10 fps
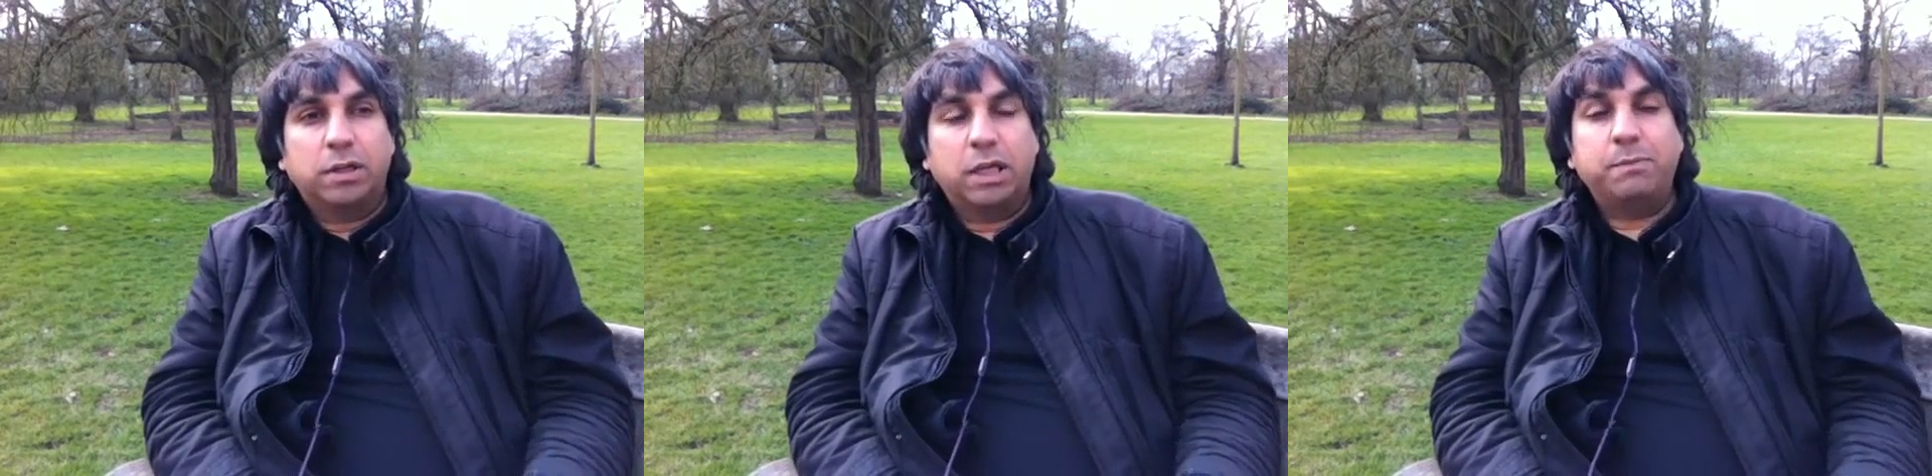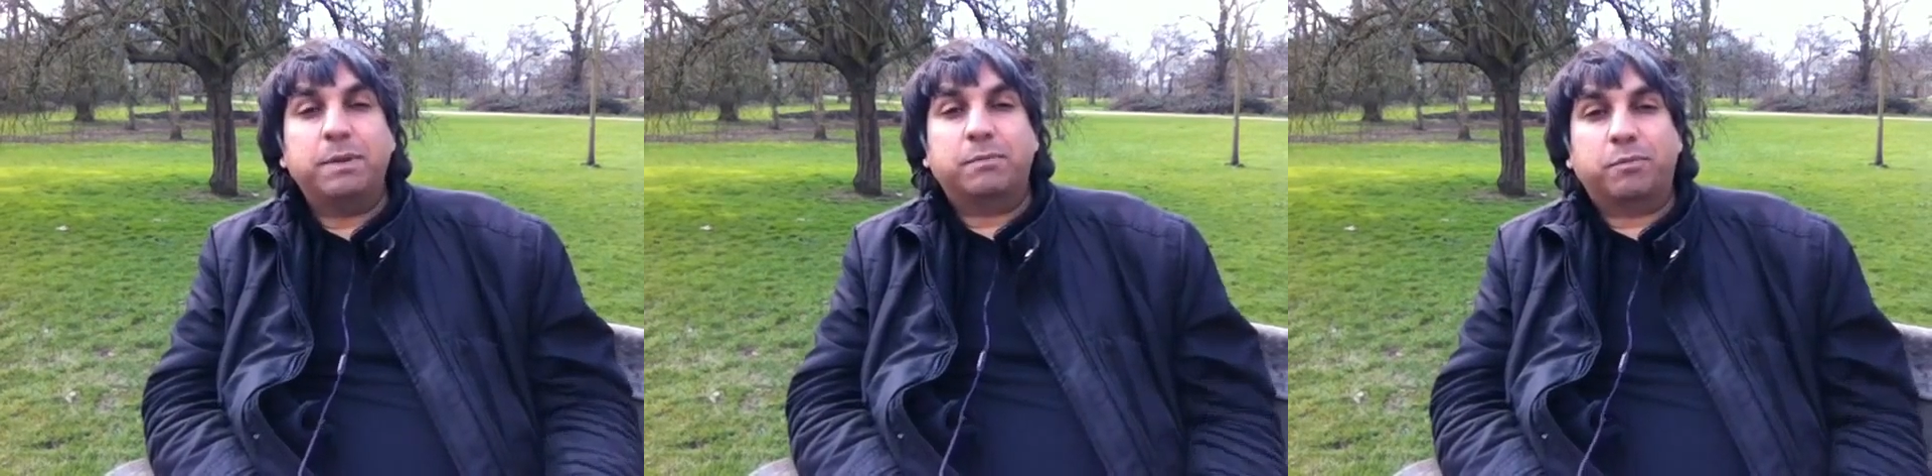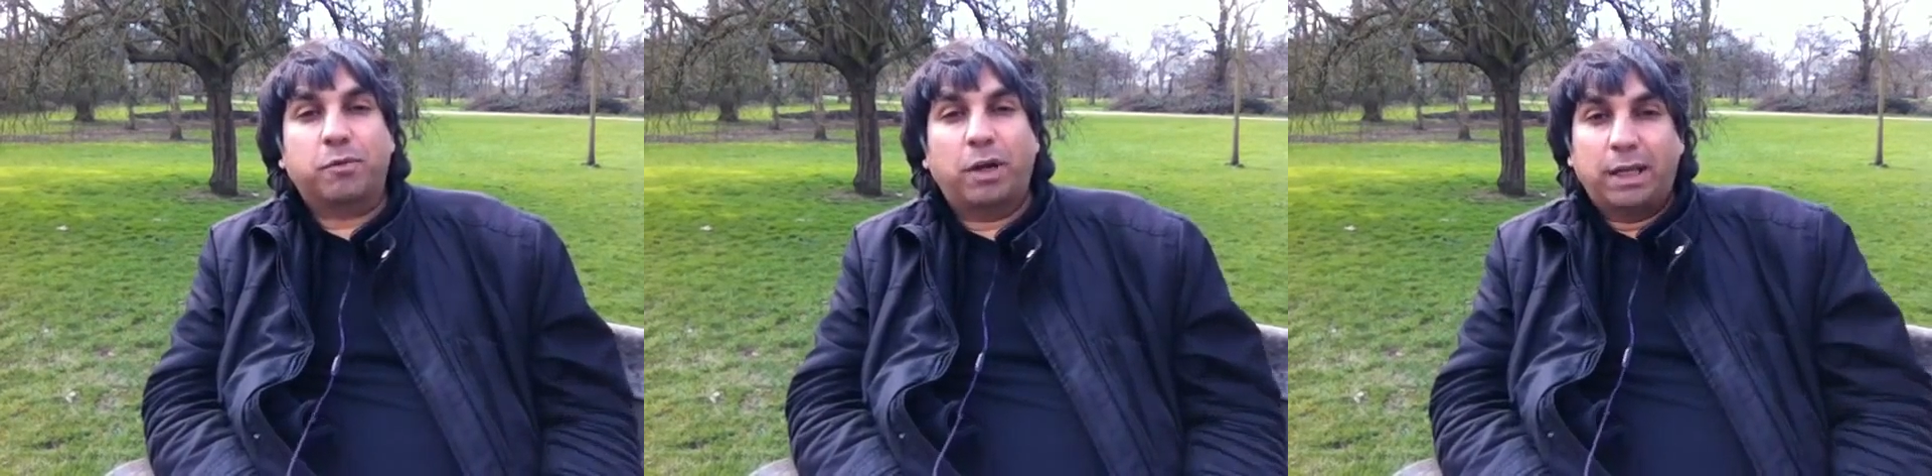keep it
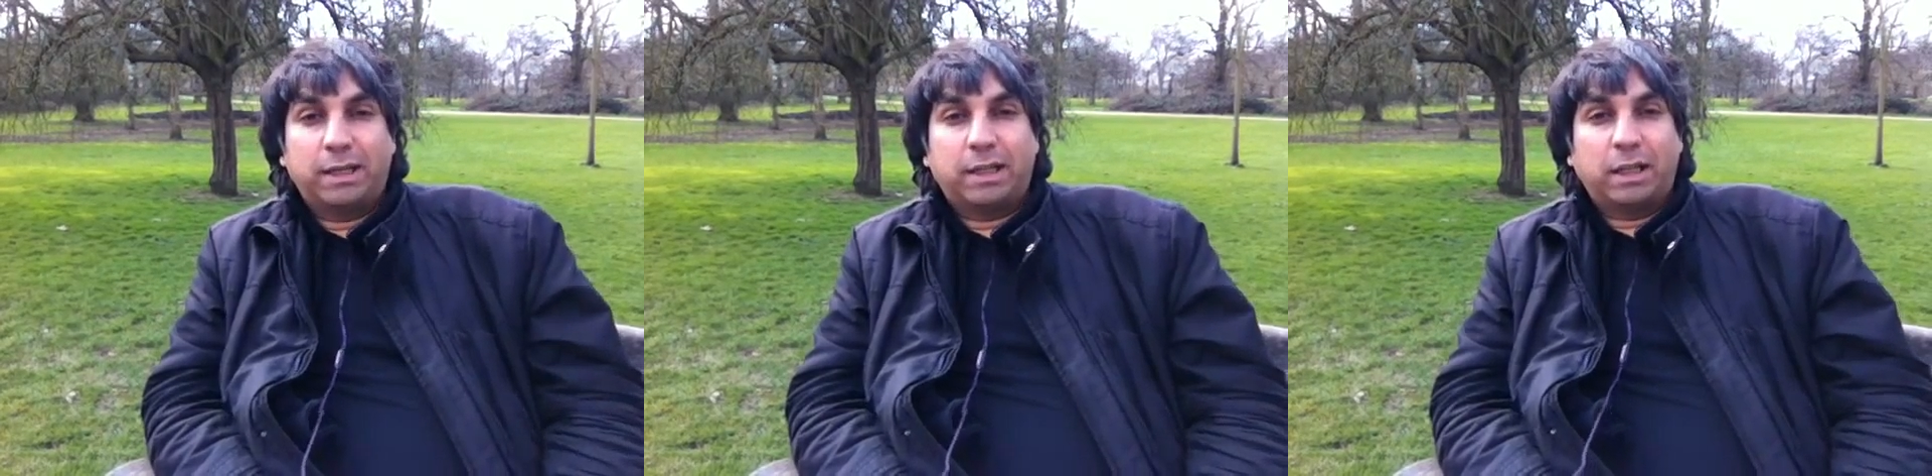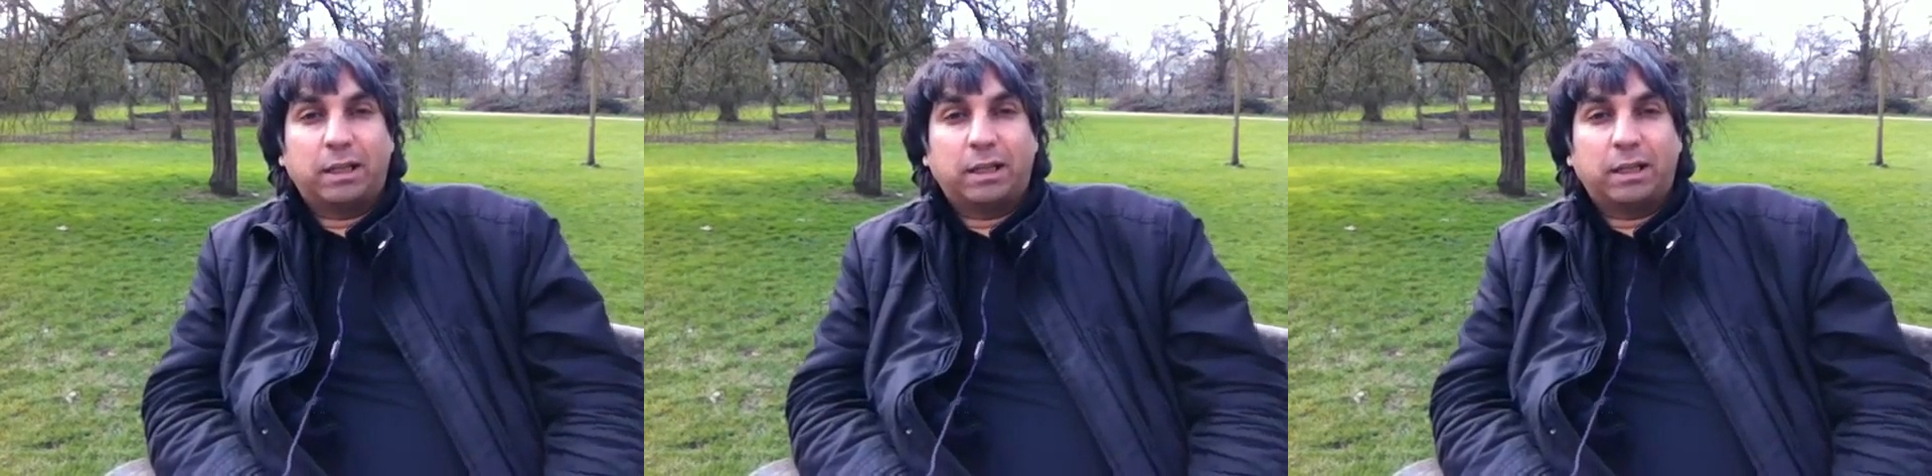clean.